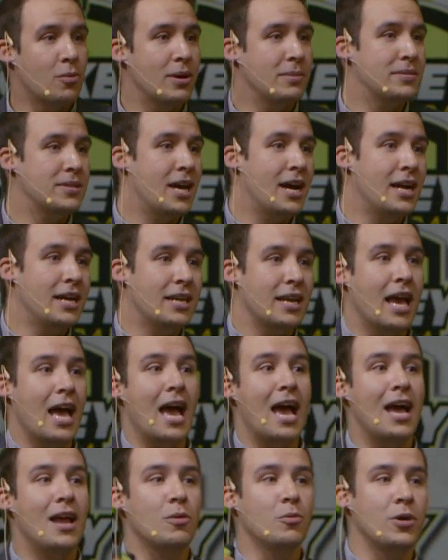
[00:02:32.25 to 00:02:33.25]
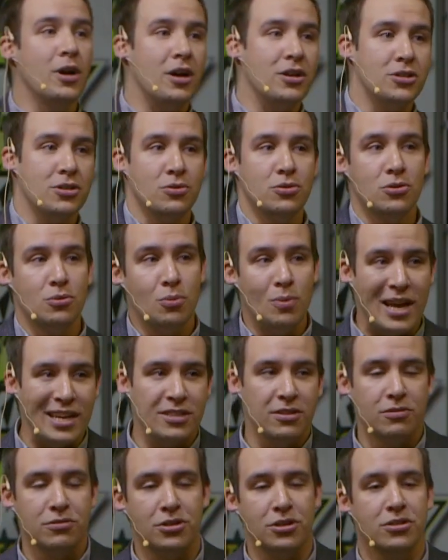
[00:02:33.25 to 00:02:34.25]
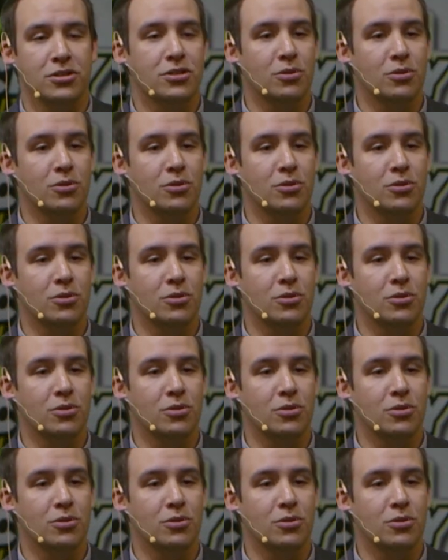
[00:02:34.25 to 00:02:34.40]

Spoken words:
website, and we also do resolution.